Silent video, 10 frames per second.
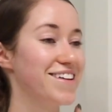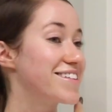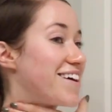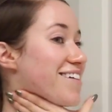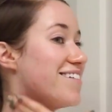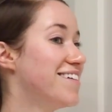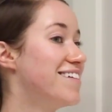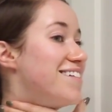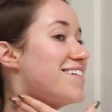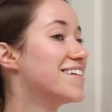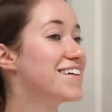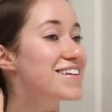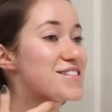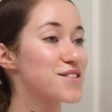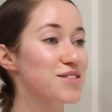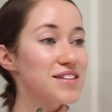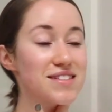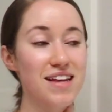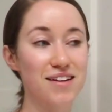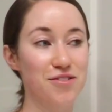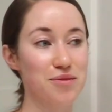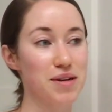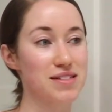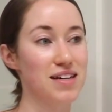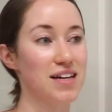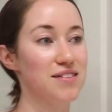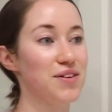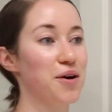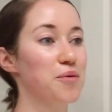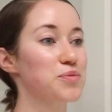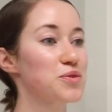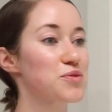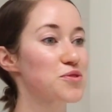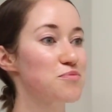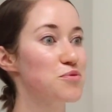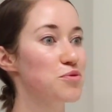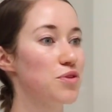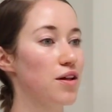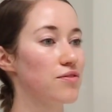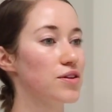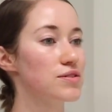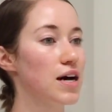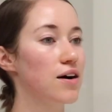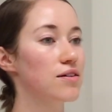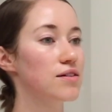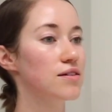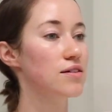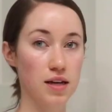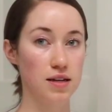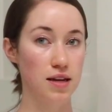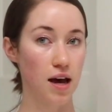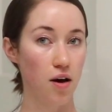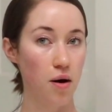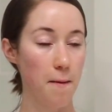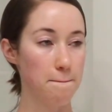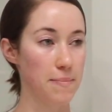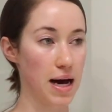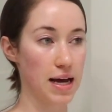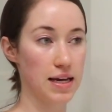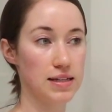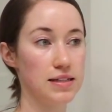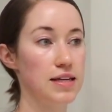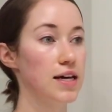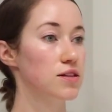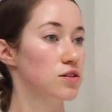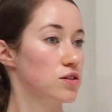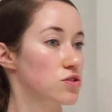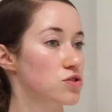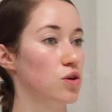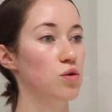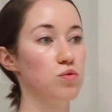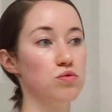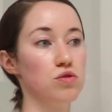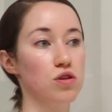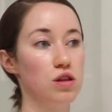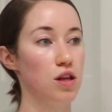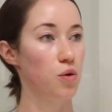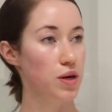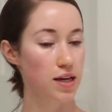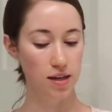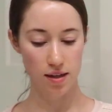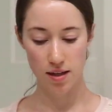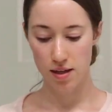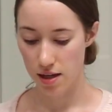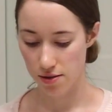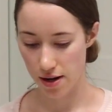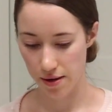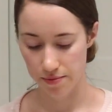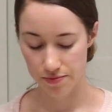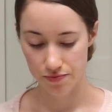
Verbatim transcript: you know? So this neck cream has kind of helped smooth all of those out. And now my neck looks so glowy. All right,